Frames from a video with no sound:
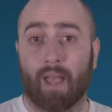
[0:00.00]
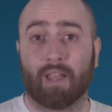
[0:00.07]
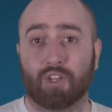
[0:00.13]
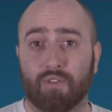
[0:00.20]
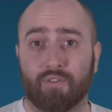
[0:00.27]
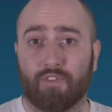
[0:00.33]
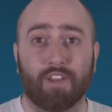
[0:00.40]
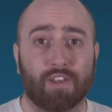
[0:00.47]

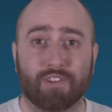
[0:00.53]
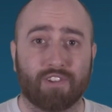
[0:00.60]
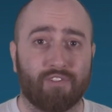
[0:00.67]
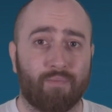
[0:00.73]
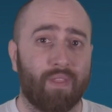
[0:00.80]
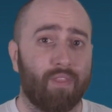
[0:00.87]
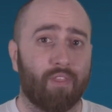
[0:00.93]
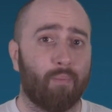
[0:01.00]
Action figures
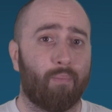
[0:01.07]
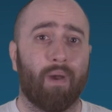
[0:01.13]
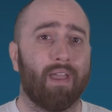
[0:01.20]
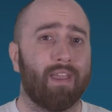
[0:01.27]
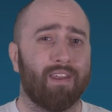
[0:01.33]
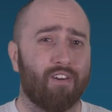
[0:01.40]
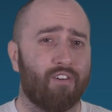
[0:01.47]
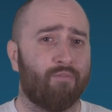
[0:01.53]
have been the
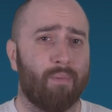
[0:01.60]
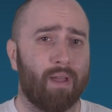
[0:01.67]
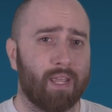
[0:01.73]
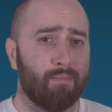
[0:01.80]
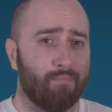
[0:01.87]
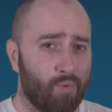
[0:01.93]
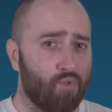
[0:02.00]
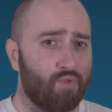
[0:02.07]
bane of
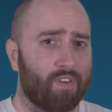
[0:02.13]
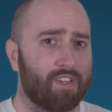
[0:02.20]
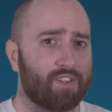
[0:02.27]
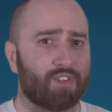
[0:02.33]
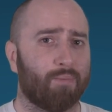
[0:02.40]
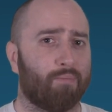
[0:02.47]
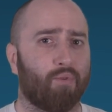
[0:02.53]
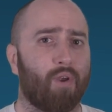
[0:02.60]
many movie
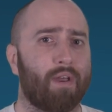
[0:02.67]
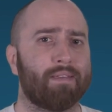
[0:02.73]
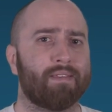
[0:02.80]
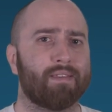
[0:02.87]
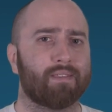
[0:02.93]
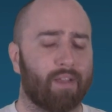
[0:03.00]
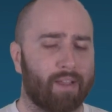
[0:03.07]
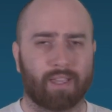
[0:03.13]

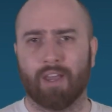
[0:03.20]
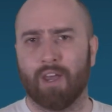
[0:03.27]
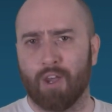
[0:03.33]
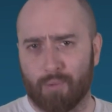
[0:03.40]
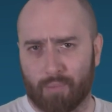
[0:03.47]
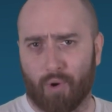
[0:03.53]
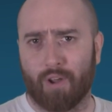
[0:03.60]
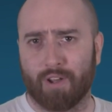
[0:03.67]
surprises, like
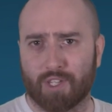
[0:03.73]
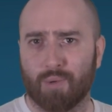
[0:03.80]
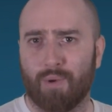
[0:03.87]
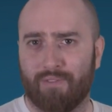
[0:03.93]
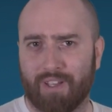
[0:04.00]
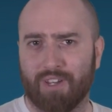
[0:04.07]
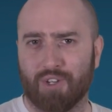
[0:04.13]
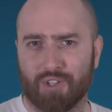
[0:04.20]
prior to
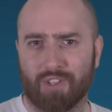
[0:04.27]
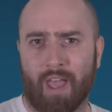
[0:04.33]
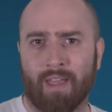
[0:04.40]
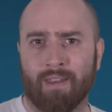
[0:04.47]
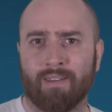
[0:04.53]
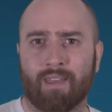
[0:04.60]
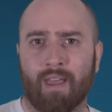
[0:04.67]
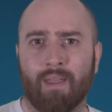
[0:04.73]
Avengers
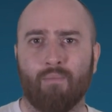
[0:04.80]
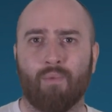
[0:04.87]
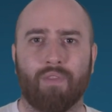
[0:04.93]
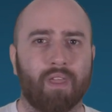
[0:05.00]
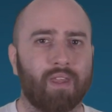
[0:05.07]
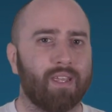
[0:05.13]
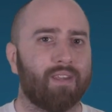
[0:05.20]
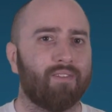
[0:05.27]
Endgame when
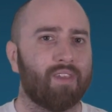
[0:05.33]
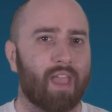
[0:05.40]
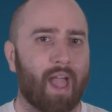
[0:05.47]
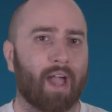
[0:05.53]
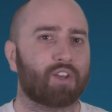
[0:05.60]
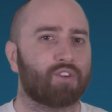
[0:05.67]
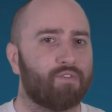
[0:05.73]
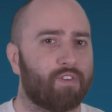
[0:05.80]
they needed the
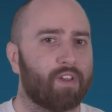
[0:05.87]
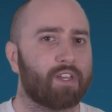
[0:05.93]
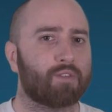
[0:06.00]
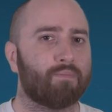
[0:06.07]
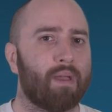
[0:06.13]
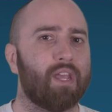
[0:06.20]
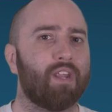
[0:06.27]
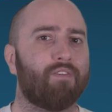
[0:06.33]
action figures
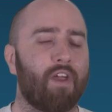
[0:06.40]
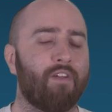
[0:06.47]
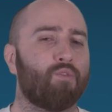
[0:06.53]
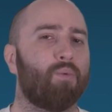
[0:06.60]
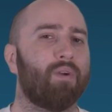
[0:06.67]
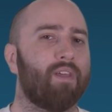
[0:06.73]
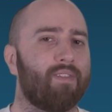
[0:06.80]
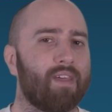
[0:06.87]
made of
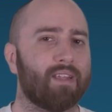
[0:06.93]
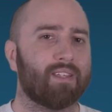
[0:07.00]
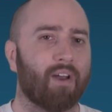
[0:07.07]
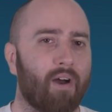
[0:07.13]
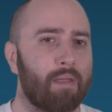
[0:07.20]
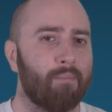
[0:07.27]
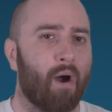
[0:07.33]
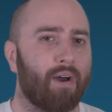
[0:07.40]
everyone in their
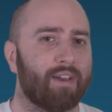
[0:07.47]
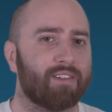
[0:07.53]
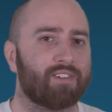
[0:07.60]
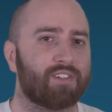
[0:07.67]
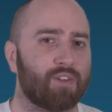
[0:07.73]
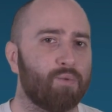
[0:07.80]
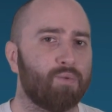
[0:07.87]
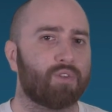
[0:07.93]
time heist
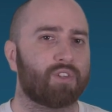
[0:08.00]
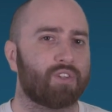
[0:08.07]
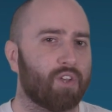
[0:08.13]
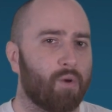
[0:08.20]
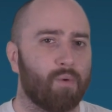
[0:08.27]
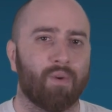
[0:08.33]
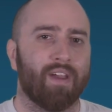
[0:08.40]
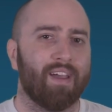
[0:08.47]
suits,
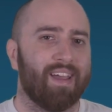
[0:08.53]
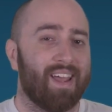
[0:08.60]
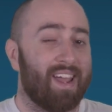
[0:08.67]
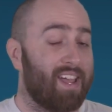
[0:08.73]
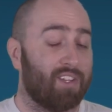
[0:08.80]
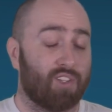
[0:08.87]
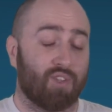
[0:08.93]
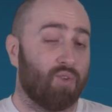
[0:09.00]
so
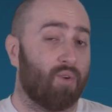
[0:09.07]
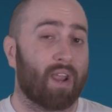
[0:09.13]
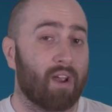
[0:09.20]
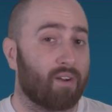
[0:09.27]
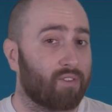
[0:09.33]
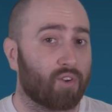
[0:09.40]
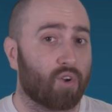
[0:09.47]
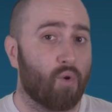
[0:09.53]
it's not
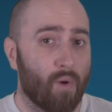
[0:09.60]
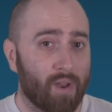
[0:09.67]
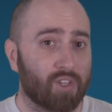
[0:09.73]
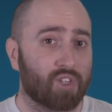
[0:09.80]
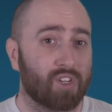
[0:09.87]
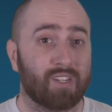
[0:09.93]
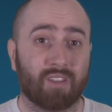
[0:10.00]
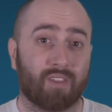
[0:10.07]
out of the
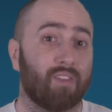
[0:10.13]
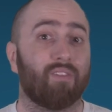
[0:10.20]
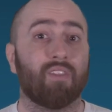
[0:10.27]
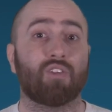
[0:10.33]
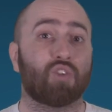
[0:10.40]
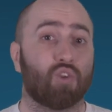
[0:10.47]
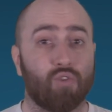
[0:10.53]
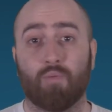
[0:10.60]
question to think
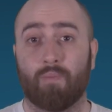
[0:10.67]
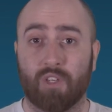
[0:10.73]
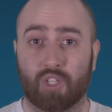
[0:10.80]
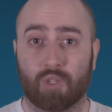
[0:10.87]
this could be